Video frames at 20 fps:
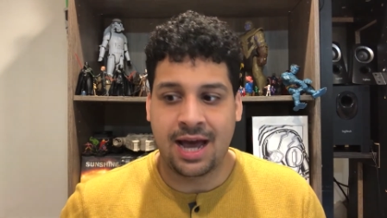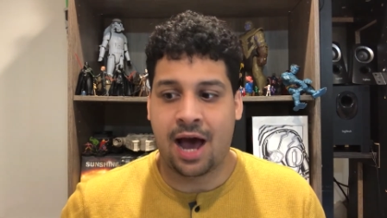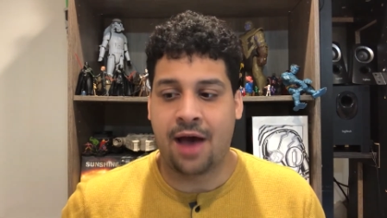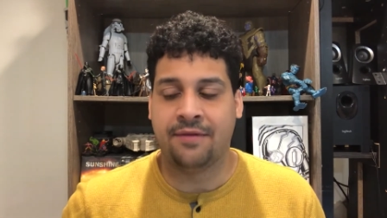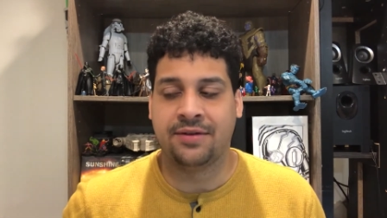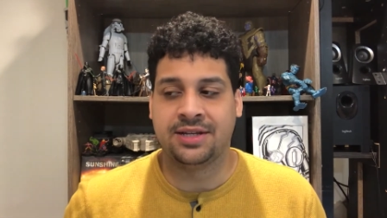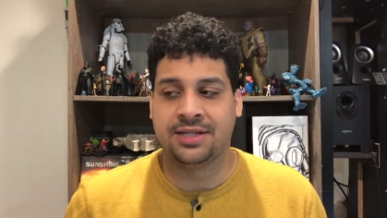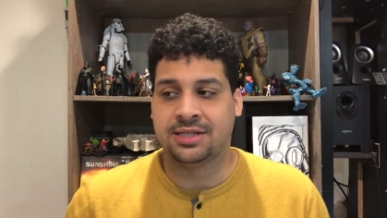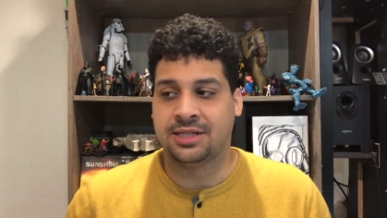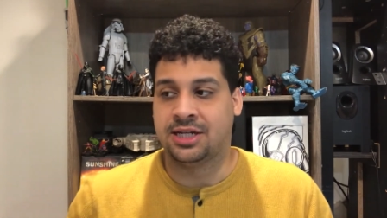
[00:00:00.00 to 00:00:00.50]

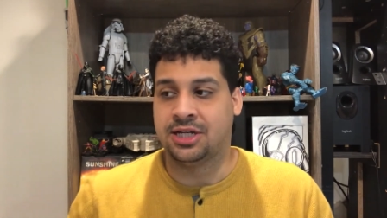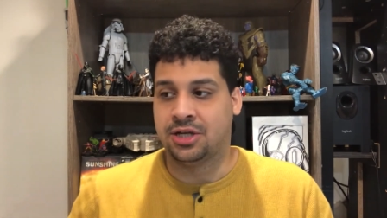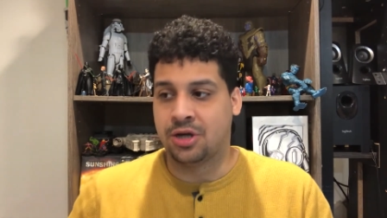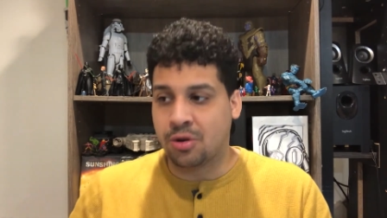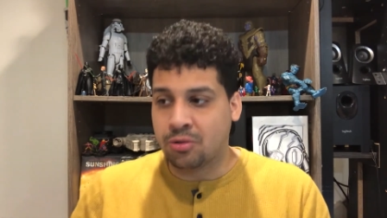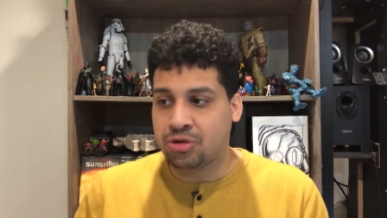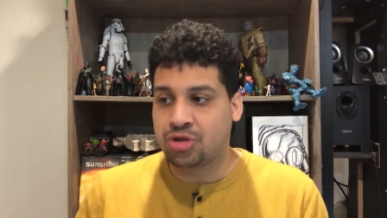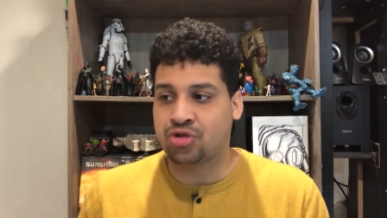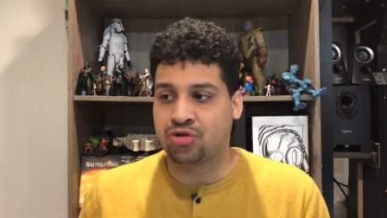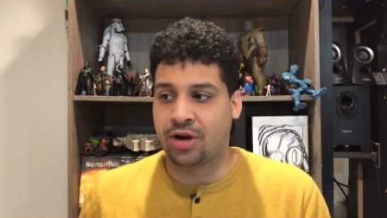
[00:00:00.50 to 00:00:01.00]
Obviously,
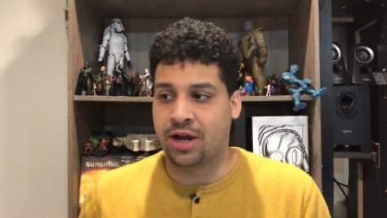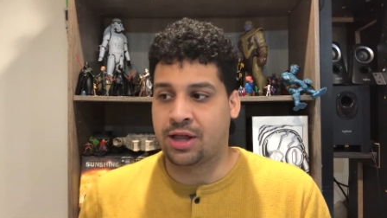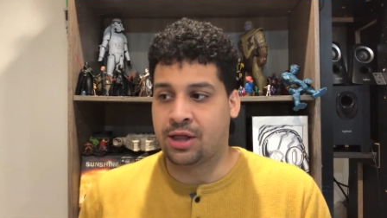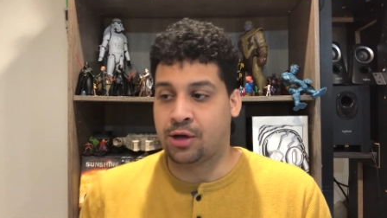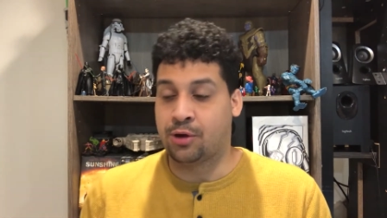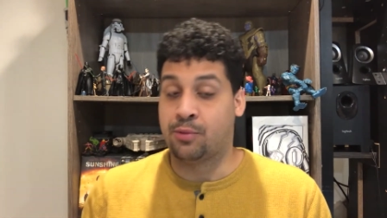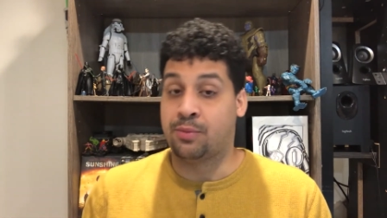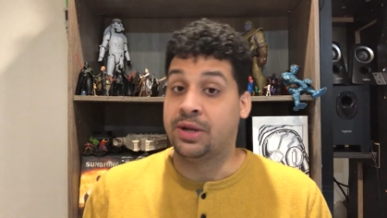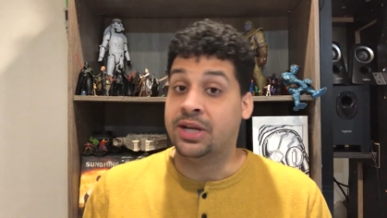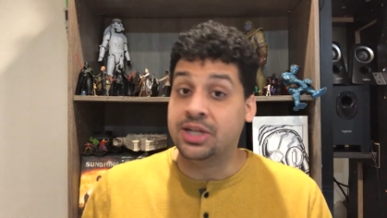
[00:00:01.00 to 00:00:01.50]
no
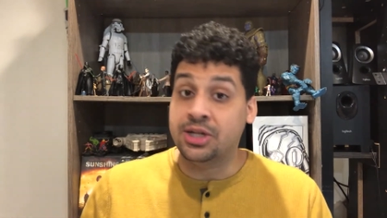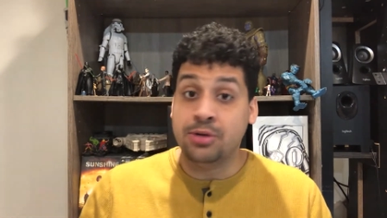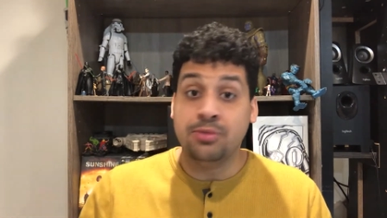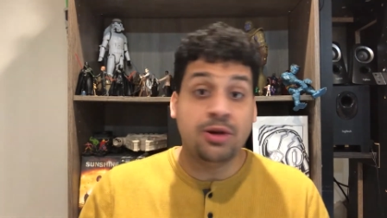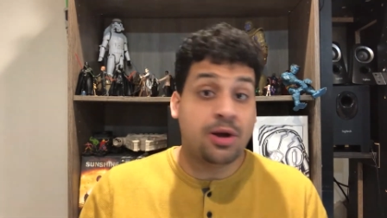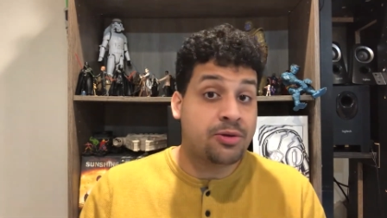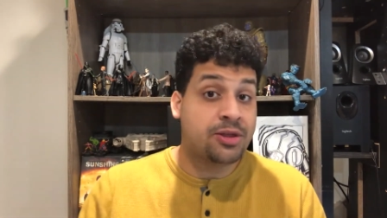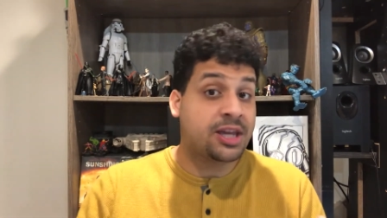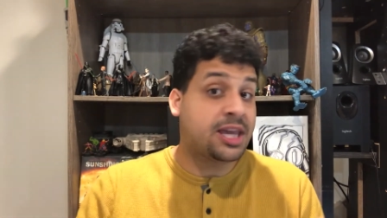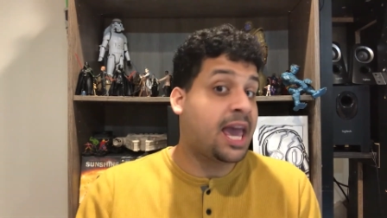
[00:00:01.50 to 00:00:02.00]
trailer. We
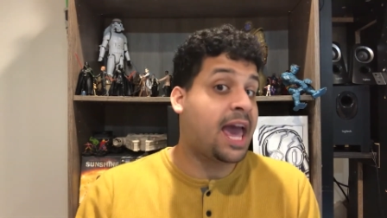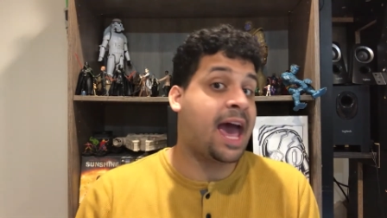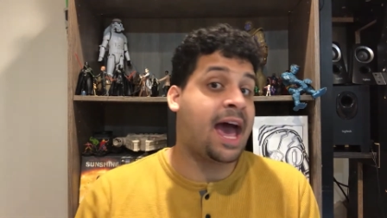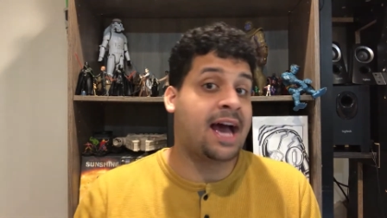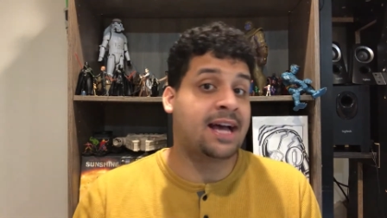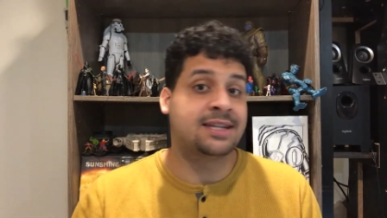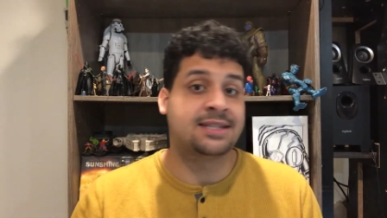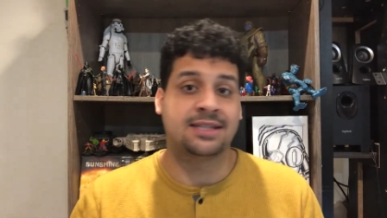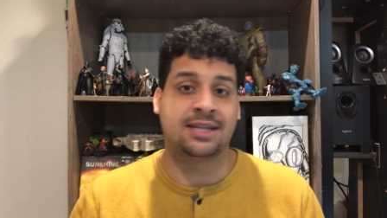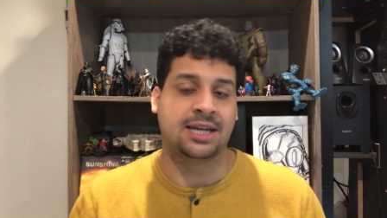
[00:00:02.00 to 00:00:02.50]
do know the
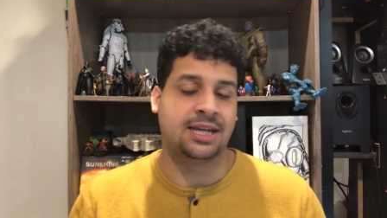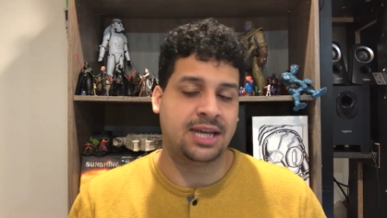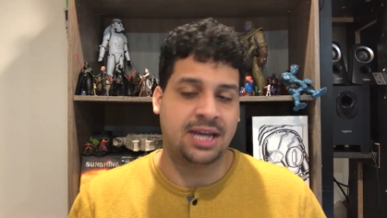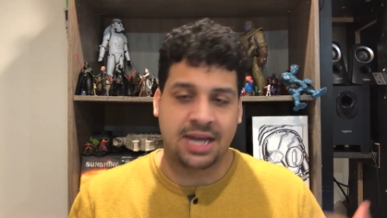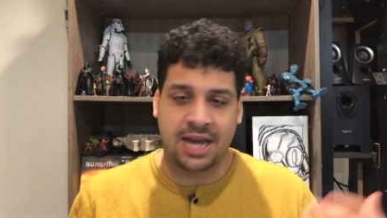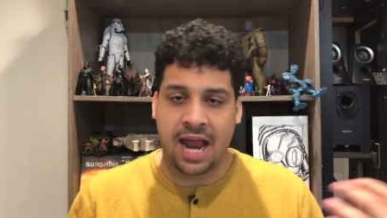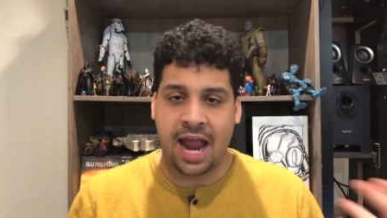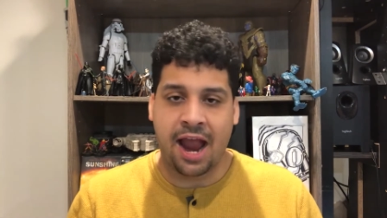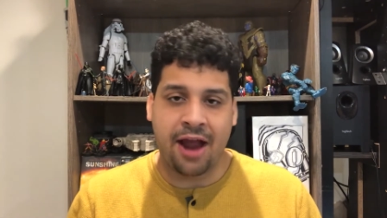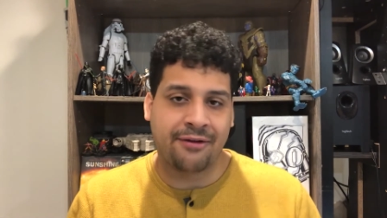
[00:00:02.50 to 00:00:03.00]
cast, like
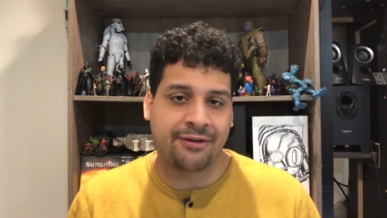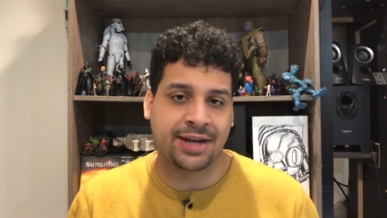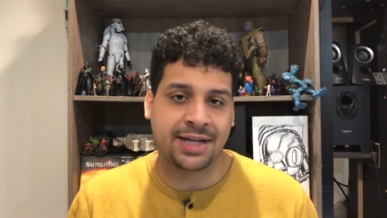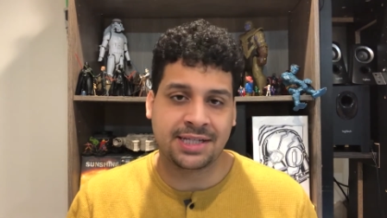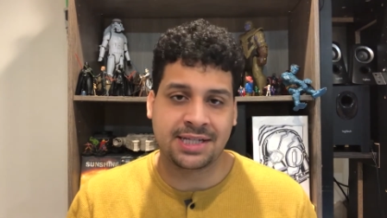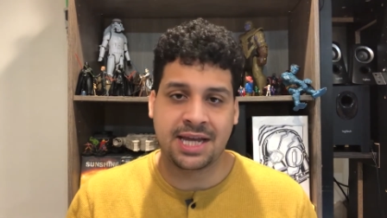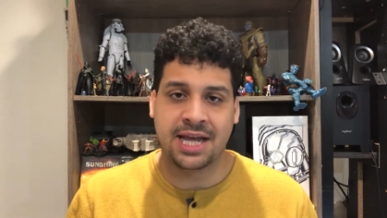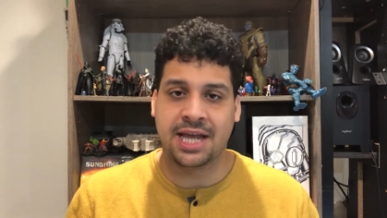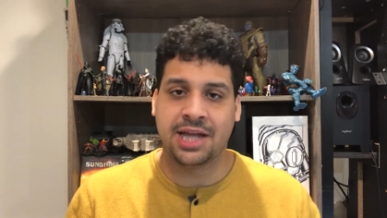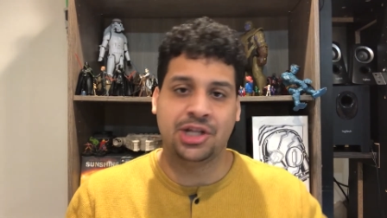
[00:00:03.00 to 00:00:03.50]
Kit
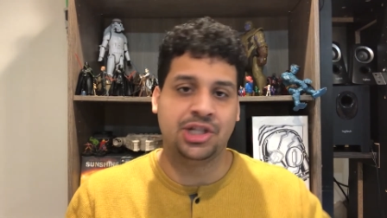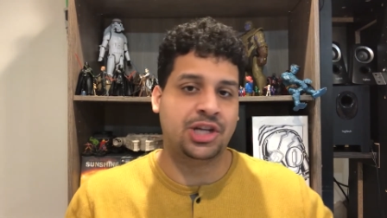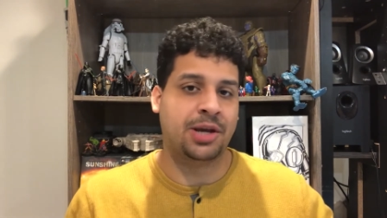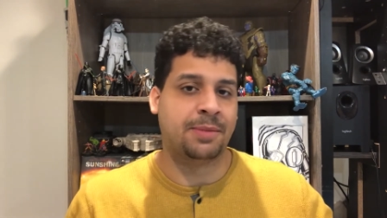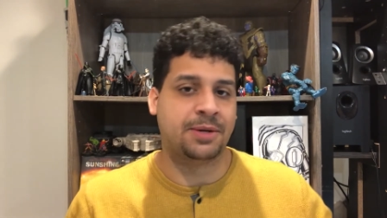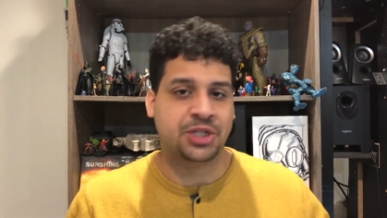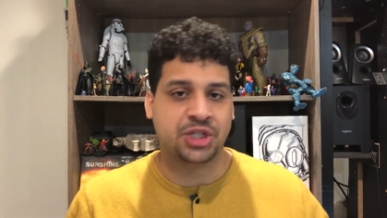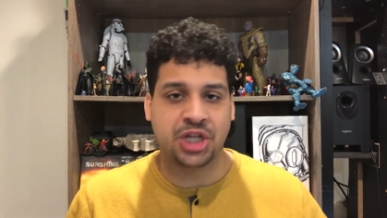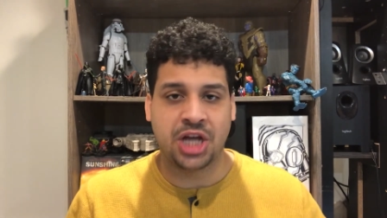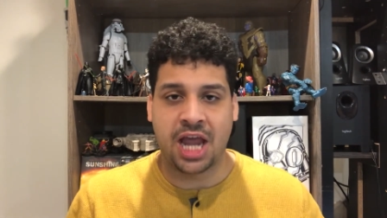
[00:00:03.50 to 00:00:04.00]
Harington,
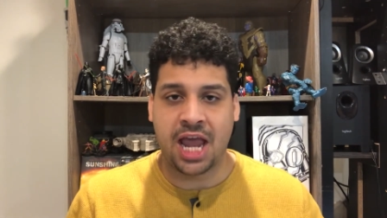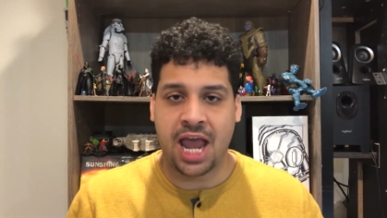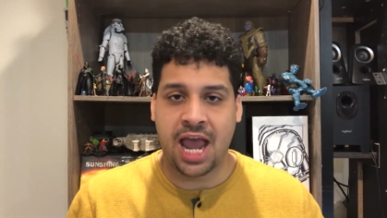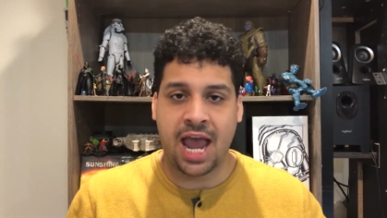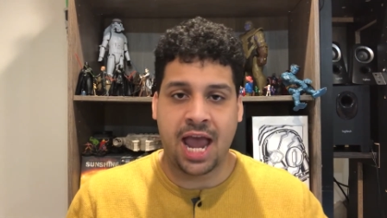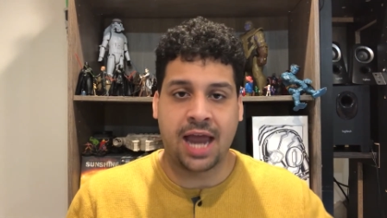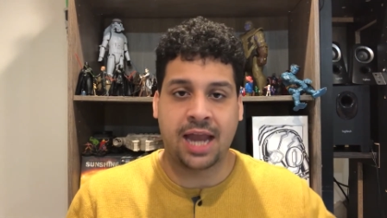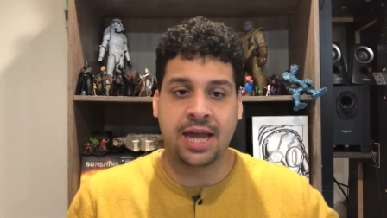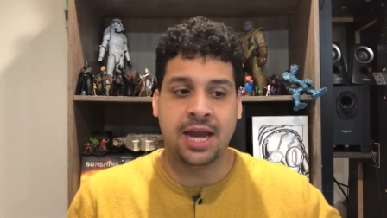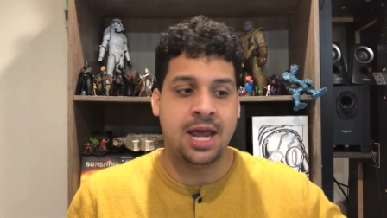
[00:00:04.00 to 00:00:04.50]
Gemma
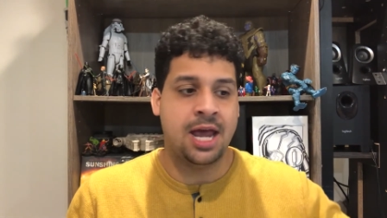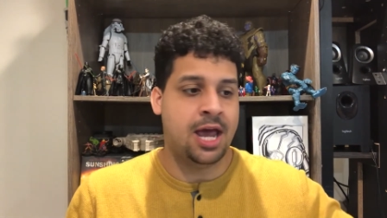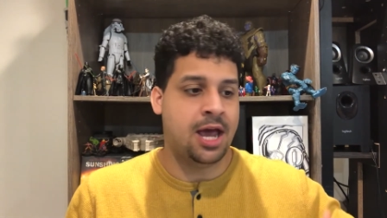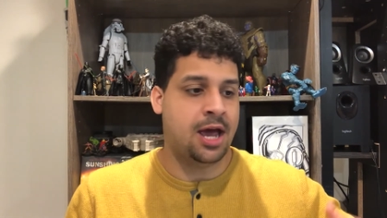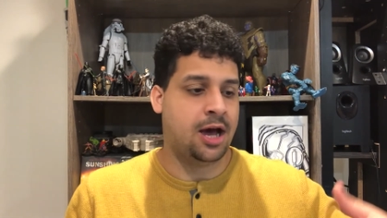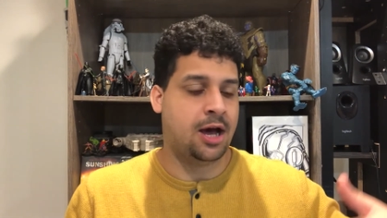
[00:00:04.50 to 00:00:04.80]
Chan,